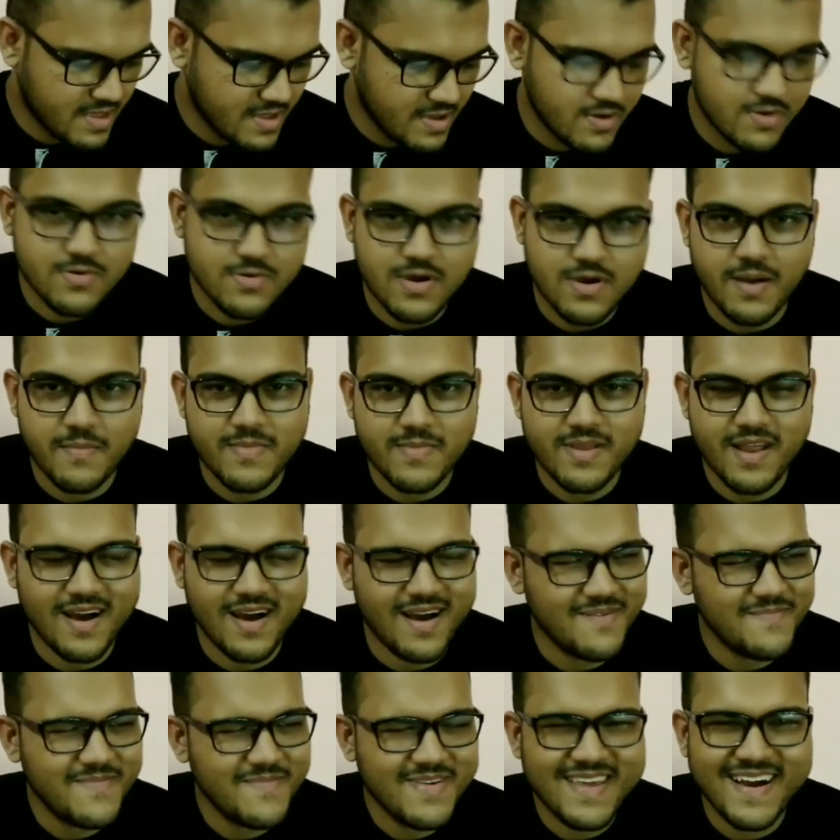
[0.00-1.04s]
Oh,
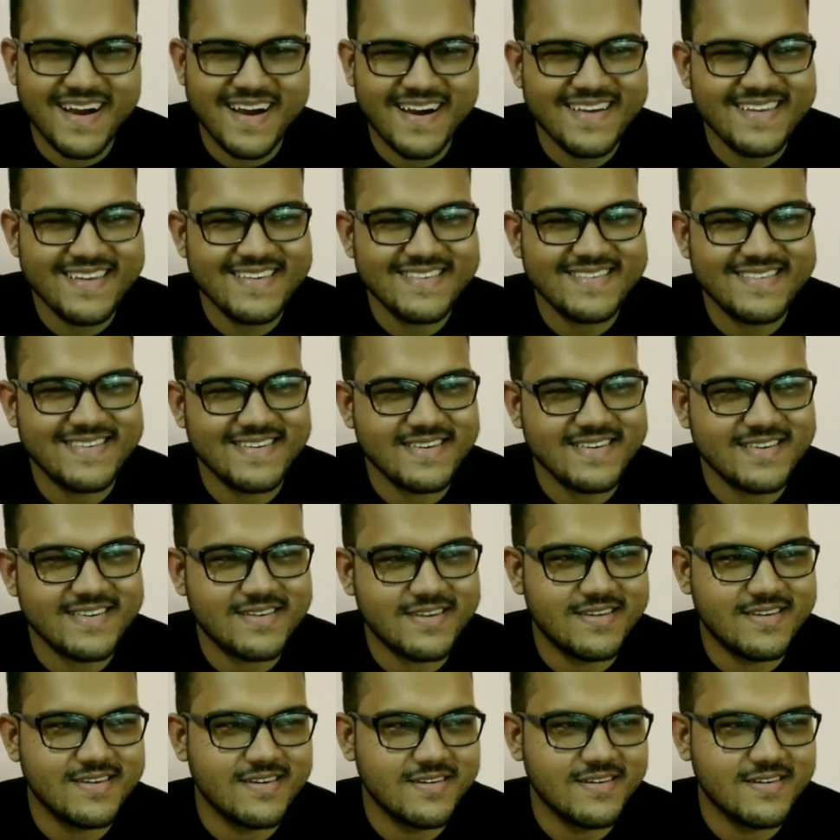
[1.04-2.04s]
Amir Khan is just